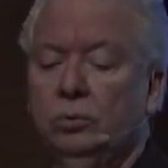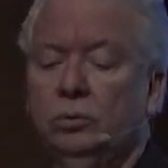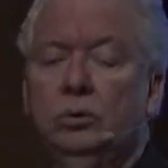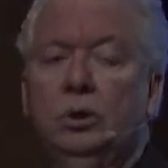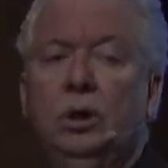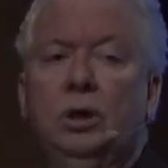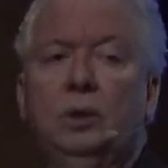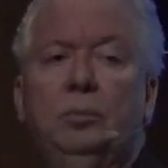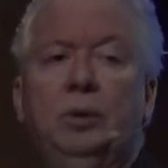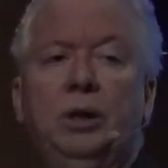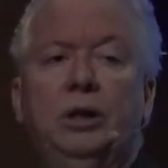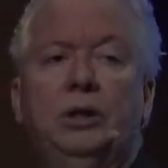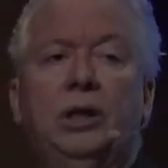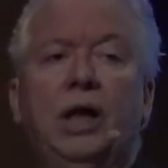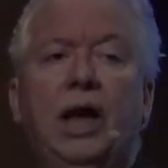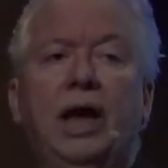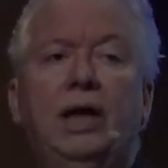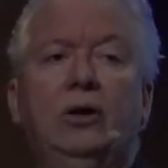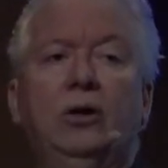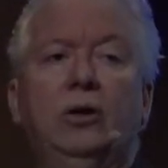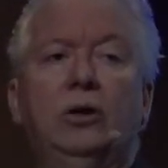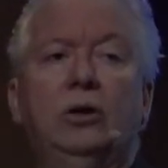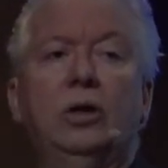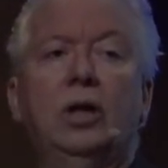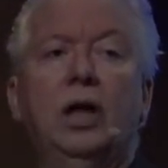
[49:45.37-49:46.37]
little bit
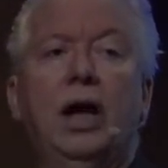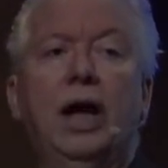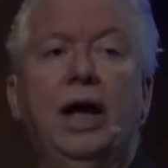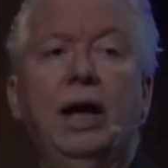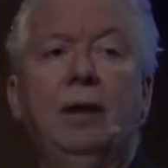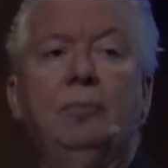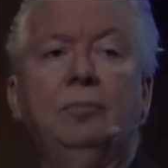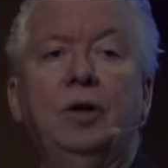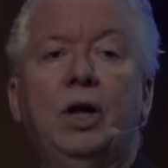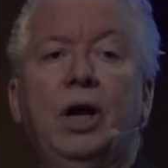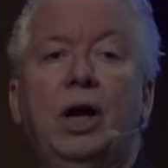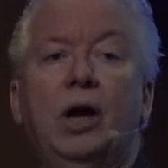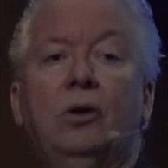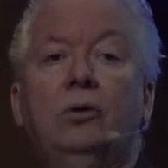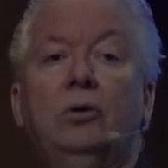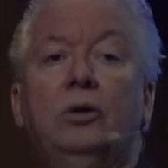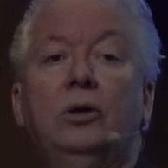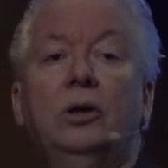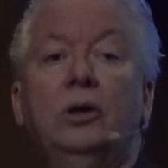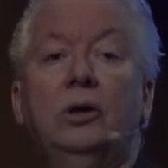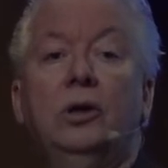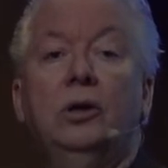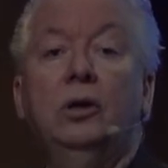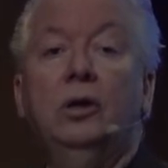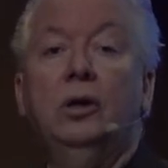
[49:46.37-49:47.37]
lighter than I am now.
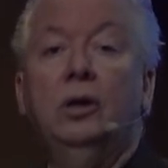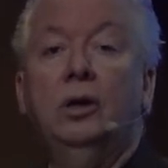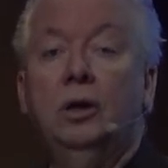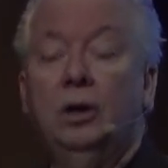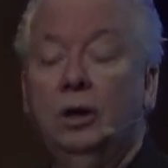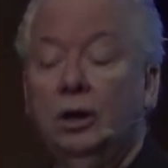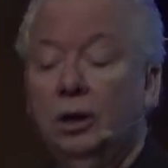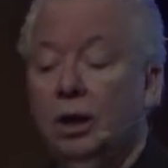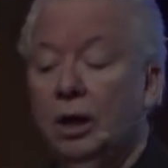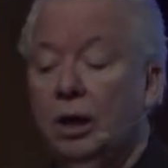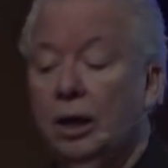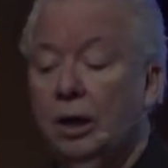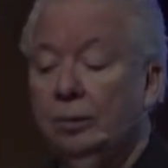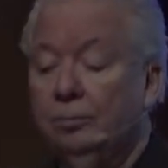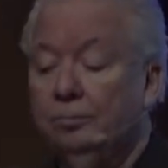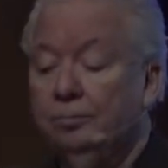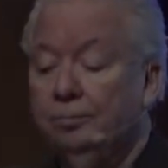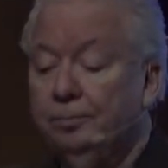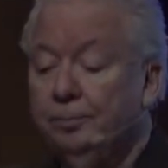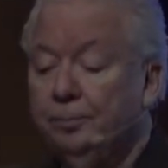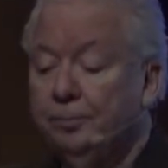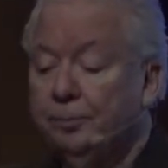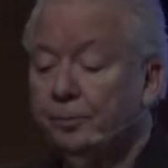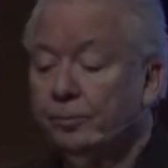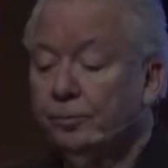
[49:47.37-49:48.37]
Um,
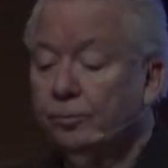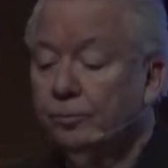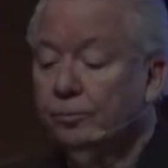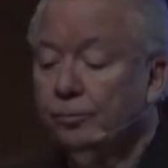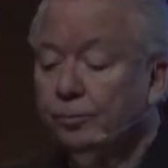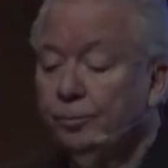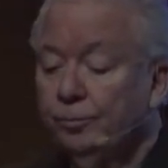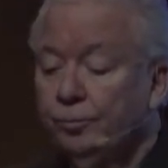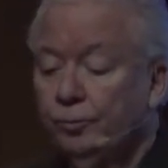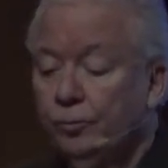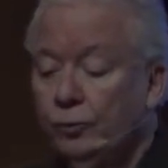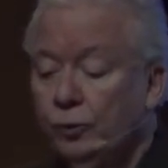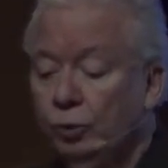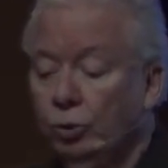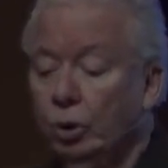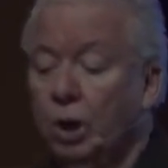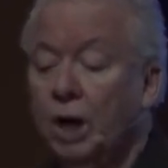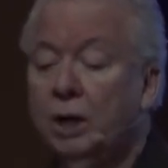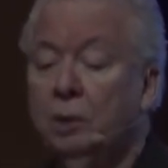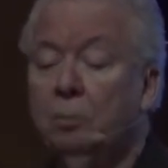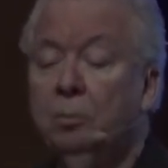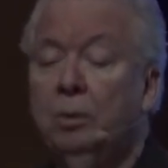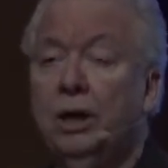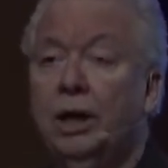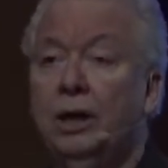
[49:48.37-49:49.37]

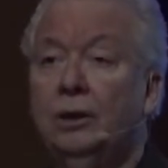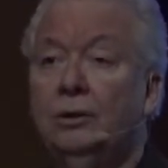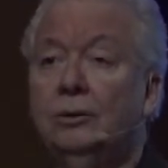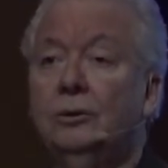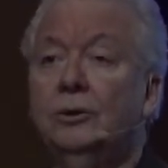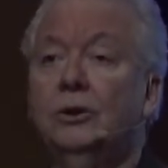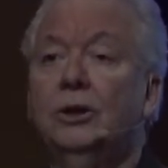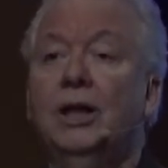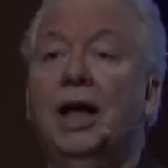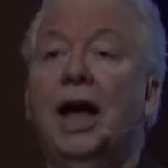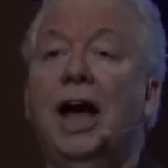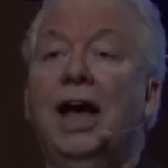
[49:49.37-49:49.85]
quite a bit